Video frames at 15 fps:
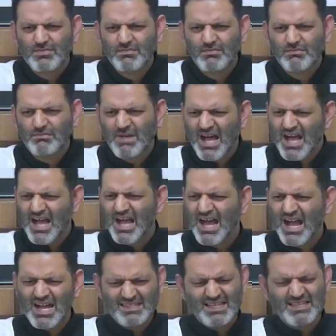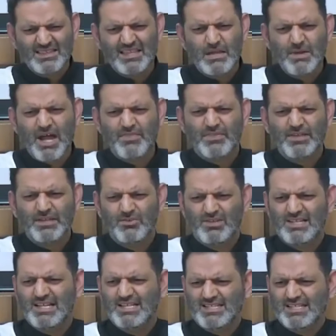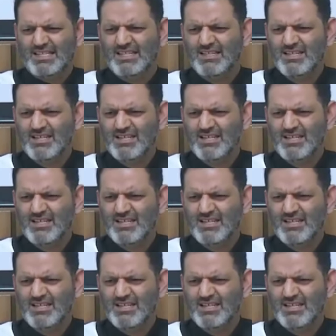Ma hadhihi at-tamathil allati